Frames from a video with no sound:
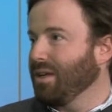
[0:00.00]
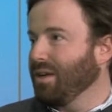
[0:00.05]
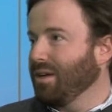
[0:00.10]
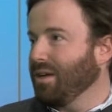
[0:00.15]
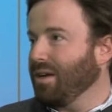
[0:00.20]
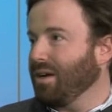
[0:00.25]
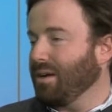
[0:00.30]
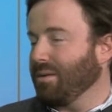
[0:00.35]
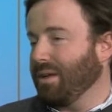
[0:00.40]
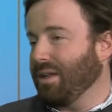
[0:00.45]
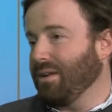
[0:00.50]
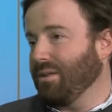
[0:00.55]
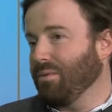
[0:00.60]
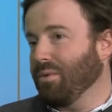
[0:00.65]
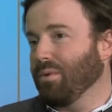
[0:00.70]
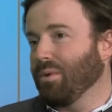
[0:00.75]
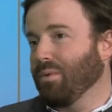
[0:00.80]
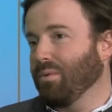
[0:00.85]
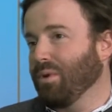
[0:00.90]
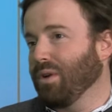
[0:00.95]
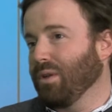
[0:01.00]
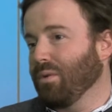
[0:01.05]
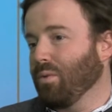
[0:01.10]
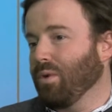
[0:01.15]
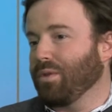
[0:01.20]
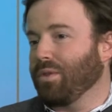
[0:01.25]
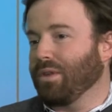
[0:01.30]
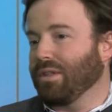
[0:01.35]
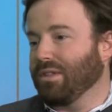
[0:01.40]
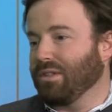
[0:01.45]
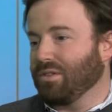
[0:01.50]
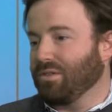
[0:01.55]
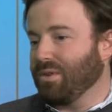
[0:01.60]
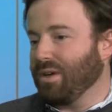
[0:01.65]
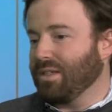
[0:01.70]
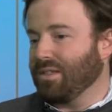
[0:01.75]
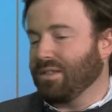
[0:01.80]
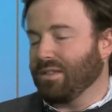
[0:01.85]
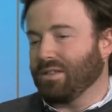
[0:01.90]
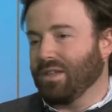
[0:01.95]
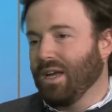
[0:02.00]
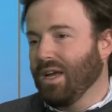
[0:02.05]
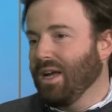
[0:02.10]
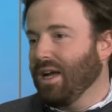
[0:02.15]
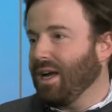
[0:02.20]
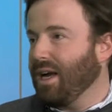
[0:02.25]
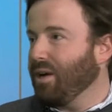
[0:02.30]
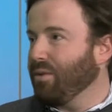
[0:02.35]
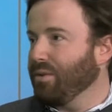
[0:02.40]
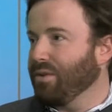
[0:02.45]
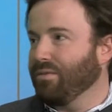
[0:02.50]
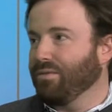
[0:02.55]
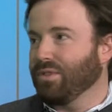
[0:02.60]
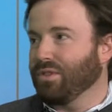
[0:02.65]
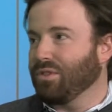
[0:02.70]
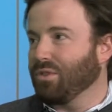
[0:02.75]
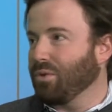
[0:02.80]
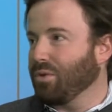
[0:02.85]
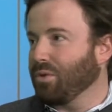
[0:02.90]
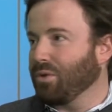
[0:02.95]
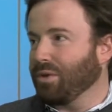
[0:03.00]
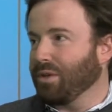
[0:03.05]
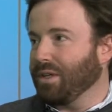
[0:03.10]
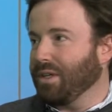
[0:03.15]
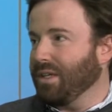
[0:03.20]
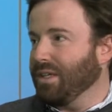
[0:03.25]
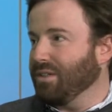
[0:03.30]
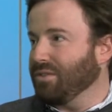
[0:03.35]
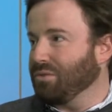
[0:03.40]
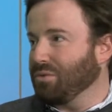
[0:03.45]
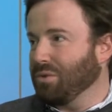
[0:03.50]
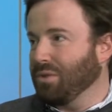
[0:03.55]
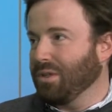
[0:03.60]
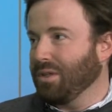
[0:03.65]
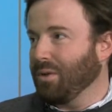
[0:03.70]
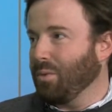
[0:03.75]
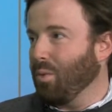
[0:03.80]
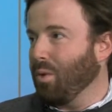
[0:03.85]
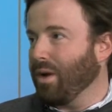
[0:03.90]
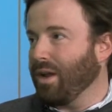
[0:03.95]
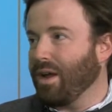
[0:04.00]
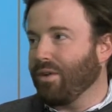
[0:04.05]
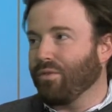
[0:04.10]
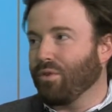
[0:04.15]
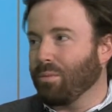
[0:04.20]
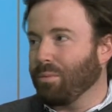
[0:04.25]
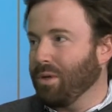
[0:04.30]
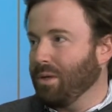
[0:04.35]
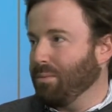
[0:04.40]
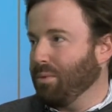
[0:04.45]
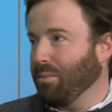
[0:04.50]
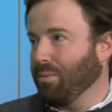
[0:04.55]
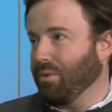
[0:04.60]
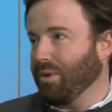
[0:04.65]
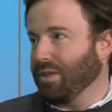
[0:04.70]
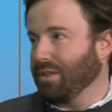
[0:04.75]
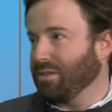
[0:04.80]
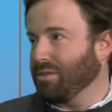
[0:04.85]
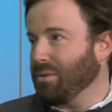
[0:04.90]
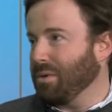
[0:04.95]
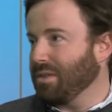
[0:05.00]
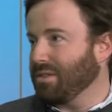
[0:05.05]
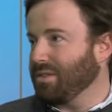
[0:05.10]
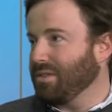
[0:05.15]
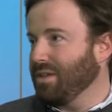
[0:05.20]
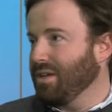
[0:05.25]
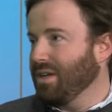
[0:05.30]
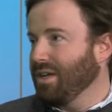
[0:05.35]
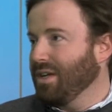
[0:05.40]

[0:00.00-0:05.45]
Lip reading: And really one thing to stress is our inventory is really whatever people bring to us.